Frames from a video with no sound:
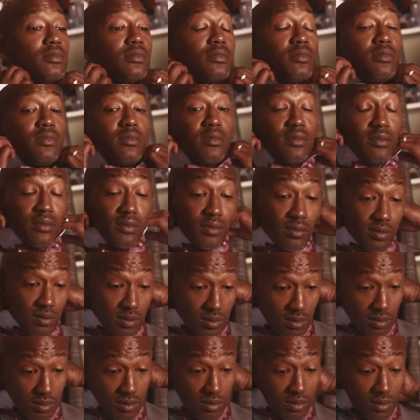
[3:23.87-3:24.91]

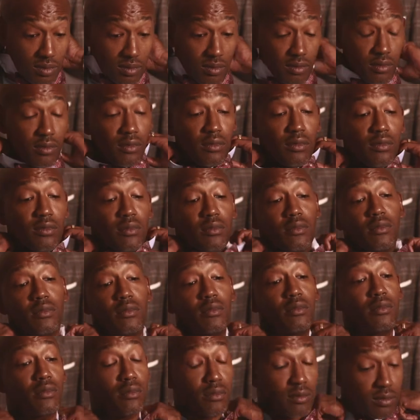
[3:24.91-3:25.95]

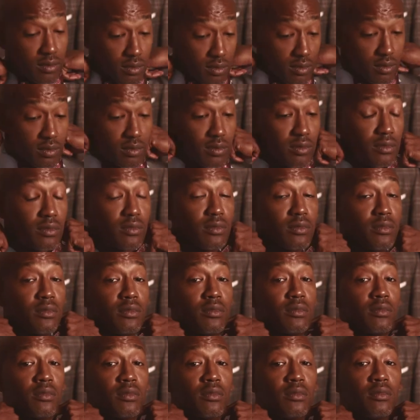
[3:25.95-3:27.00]

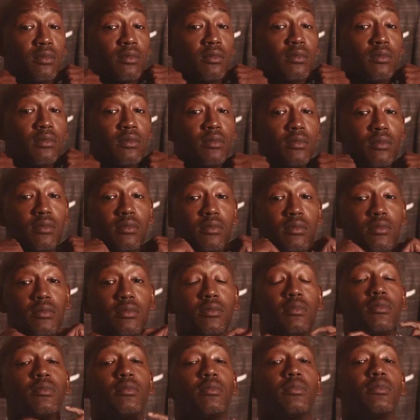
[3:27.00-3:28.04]

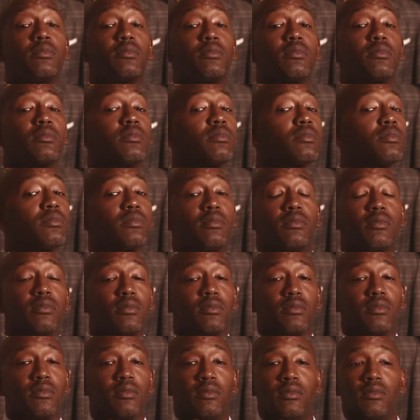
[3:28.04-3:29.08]

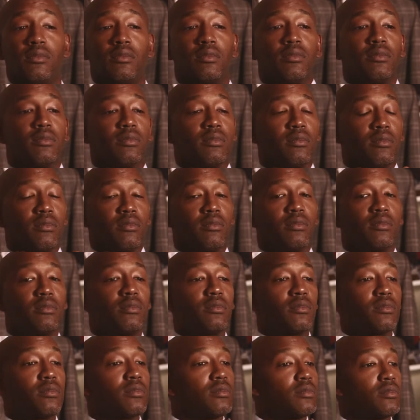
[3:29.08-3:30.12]

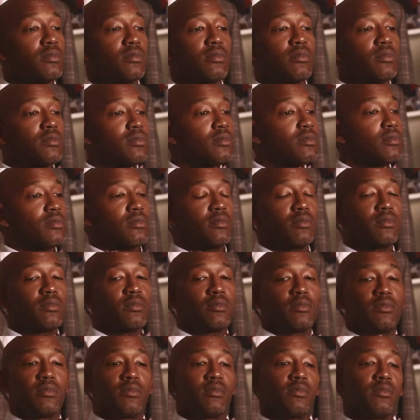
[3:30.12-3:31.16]

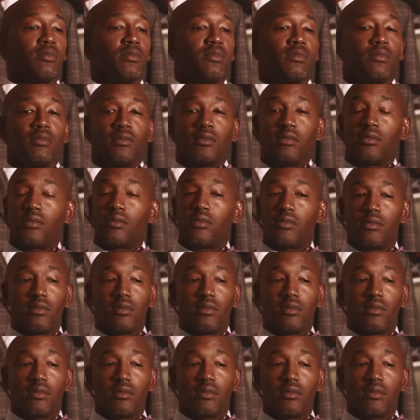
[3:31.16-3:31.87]
(not speaking)